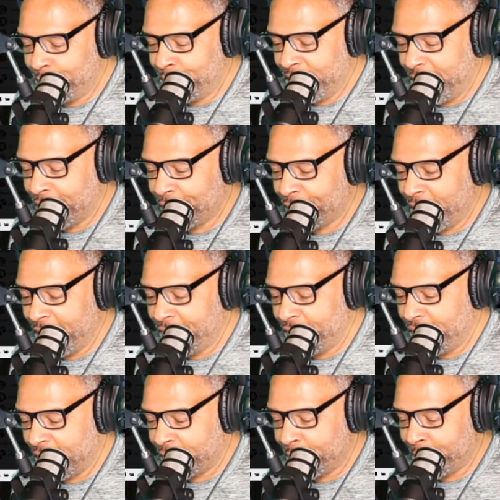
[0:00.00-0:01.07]

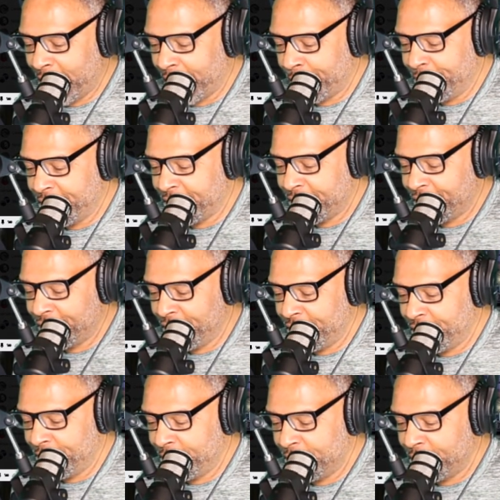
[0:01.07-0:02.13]
paraphrasing at the bottom because of
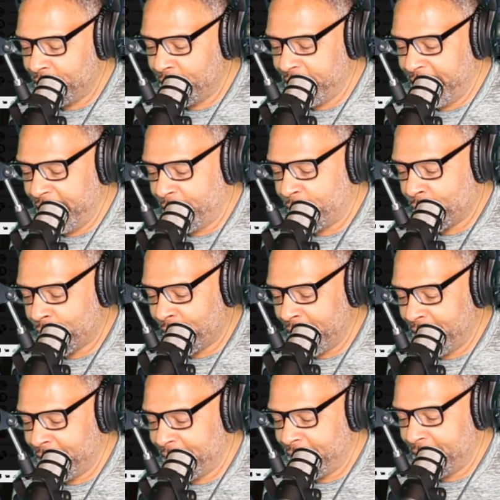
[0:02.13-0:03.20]
the little arrow
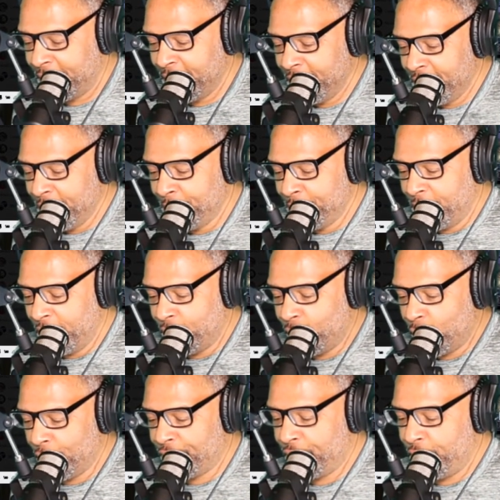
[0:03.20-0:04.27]
right there. But
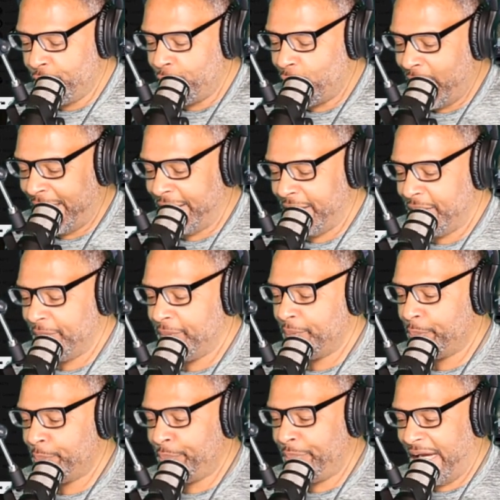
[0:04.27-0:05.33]
worth the wait,
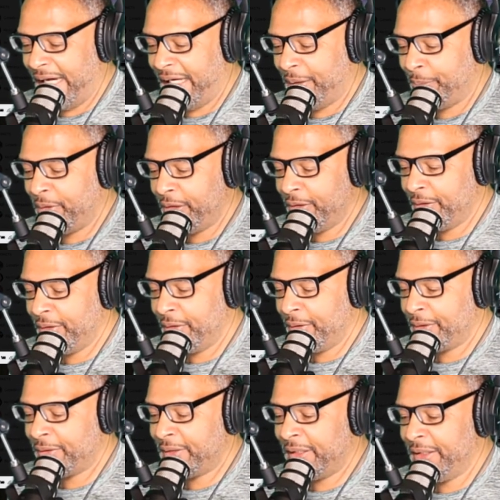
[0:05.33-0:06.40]
babe,
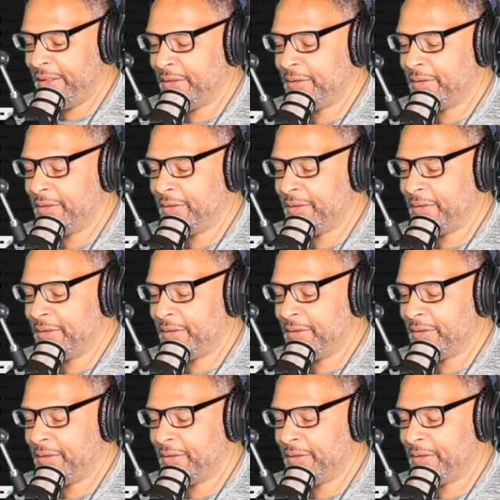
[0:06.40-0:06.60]
I think.